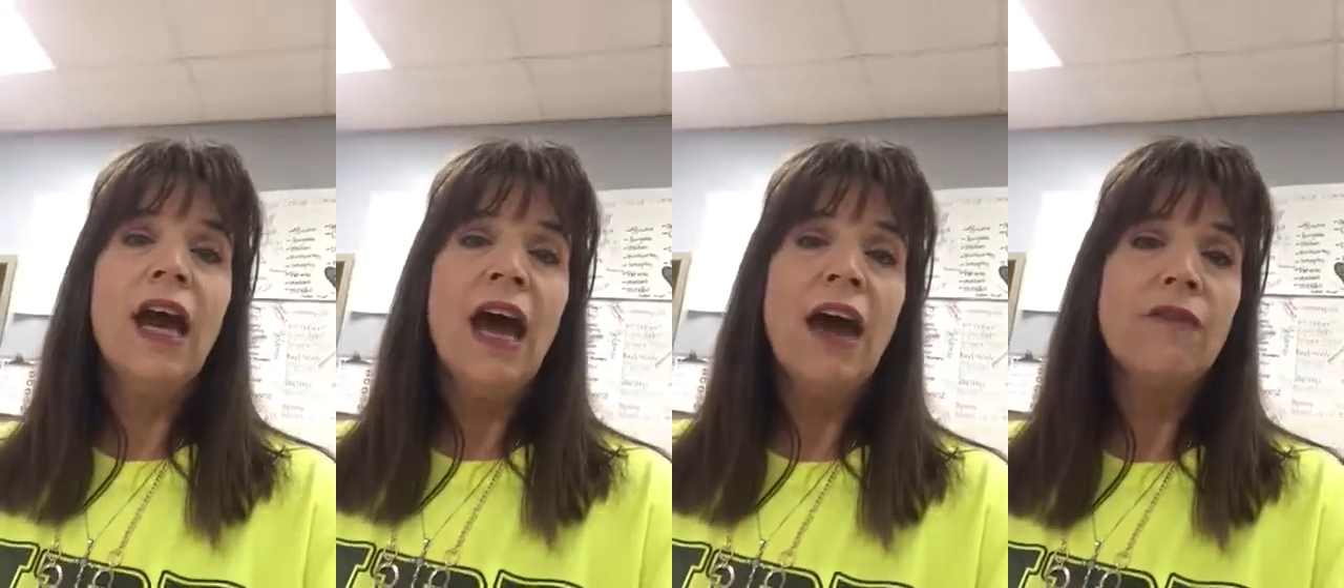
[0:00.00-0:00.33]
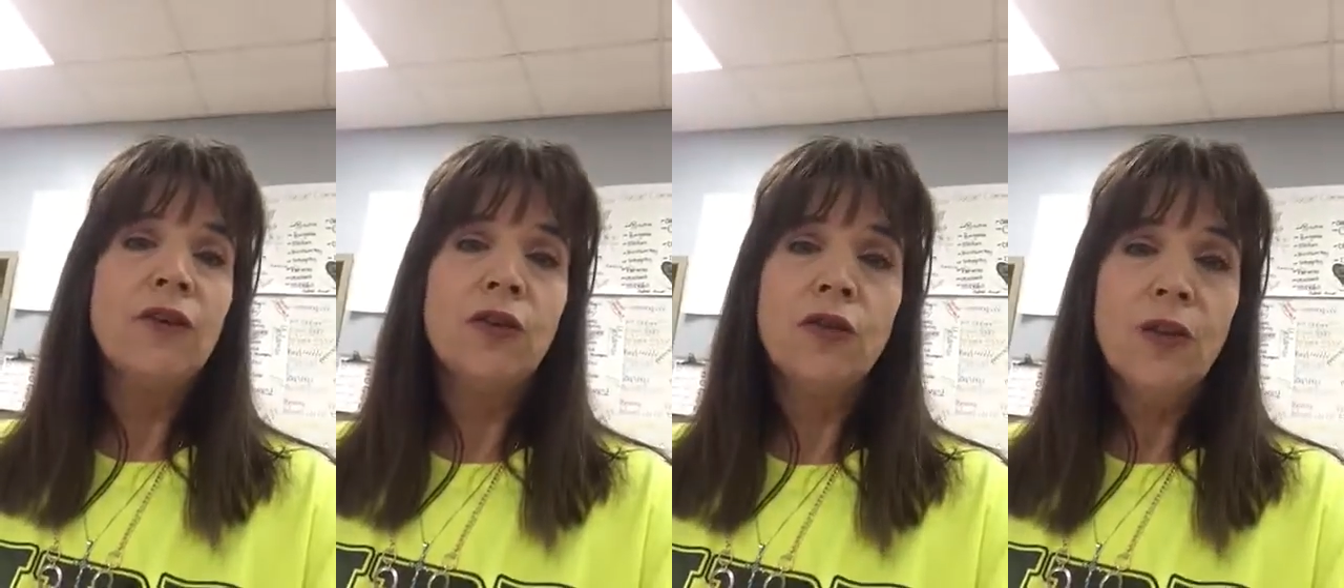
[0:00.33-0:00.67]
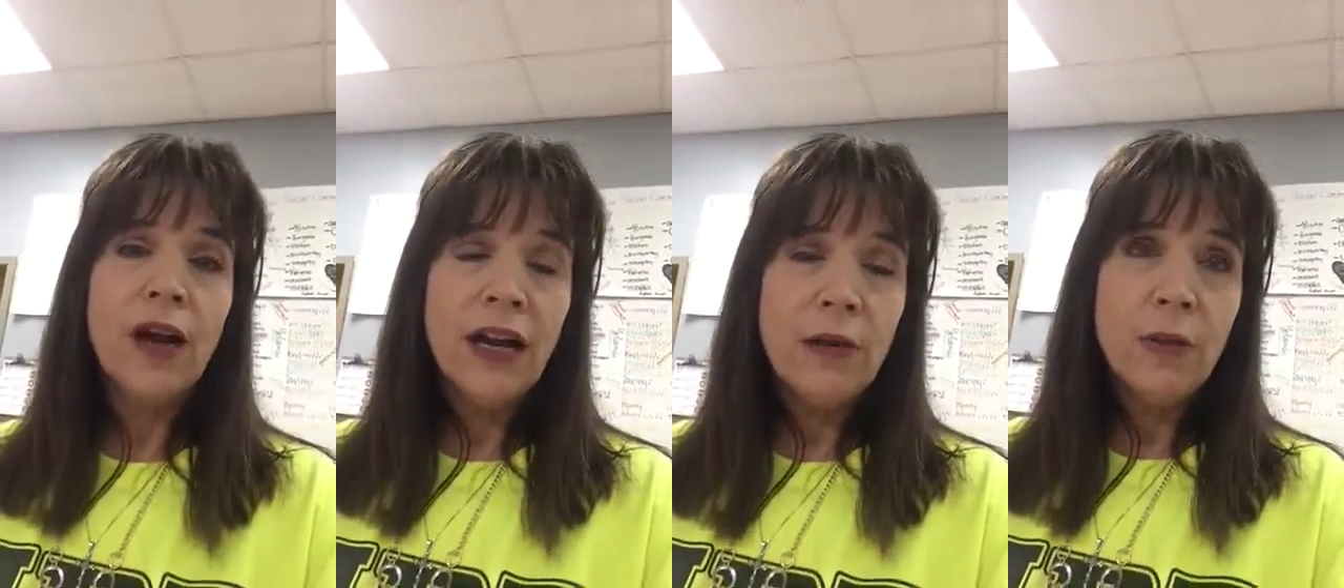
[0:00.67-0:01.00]
Have a
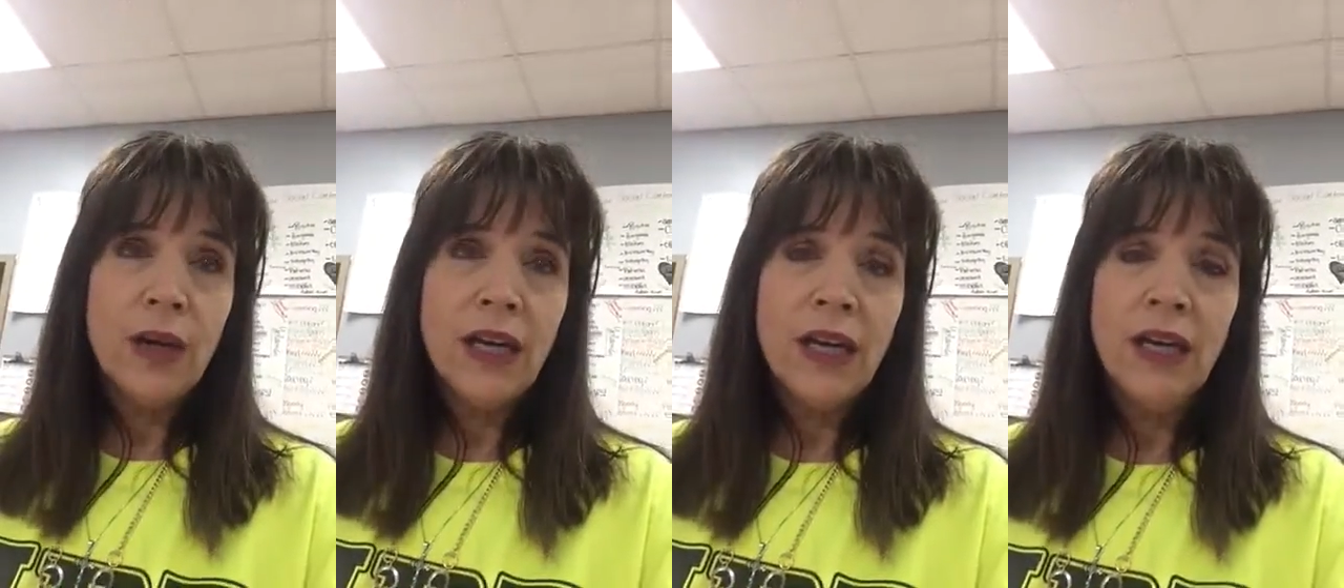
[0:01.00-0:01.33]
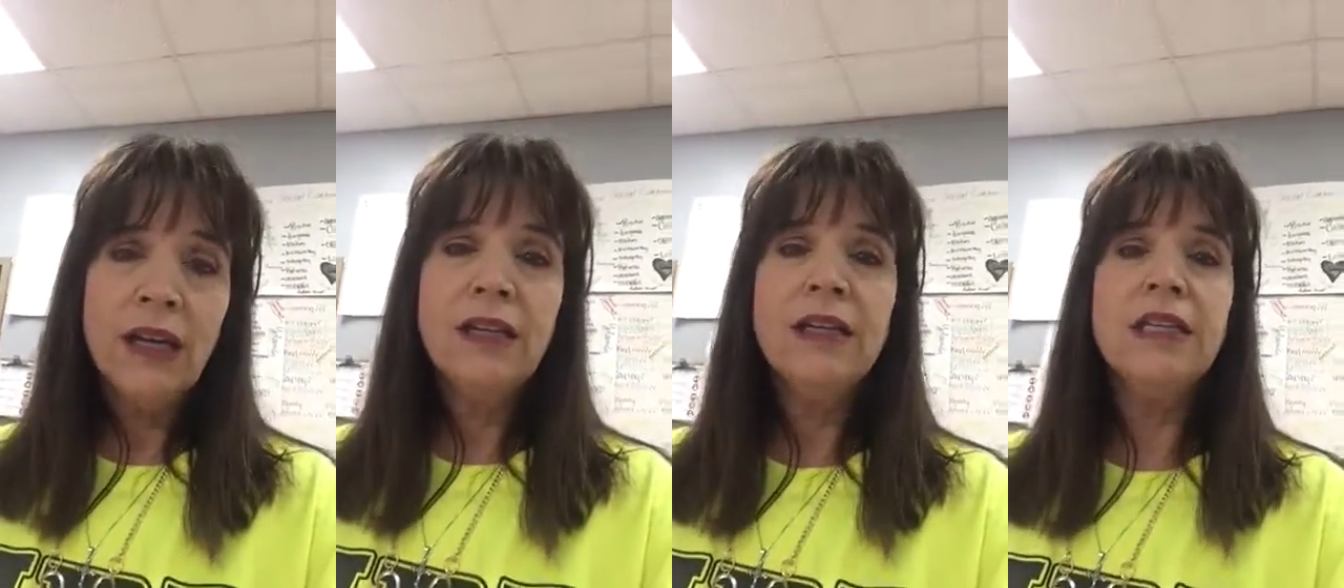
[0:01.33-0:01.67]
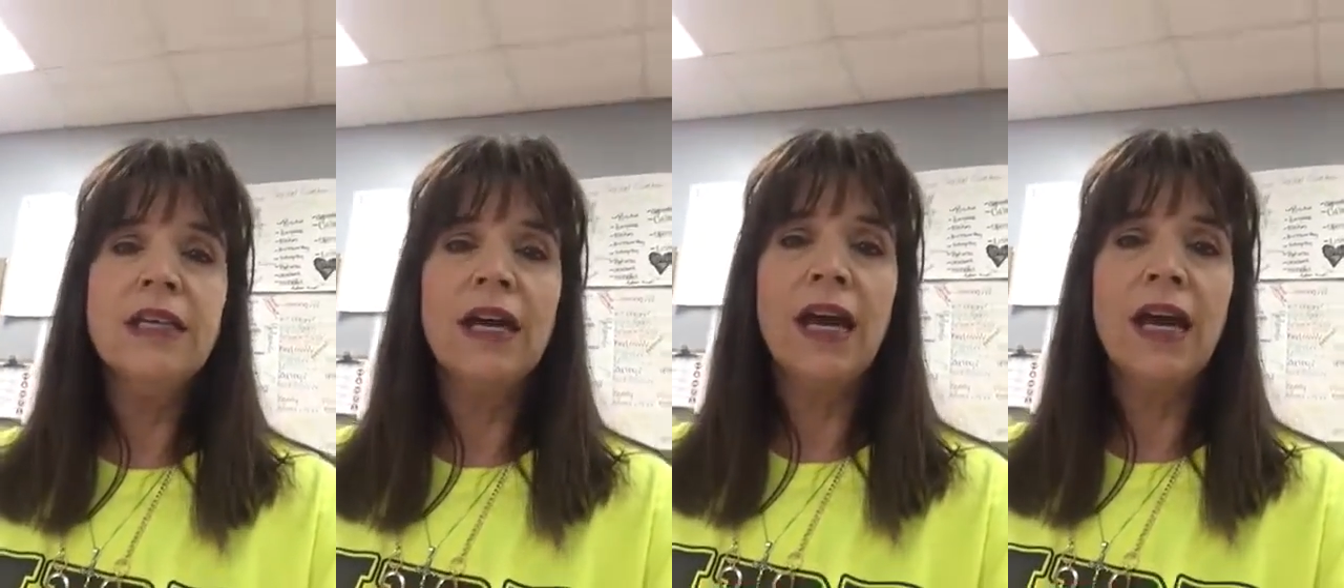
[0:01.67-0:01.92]
great weekend,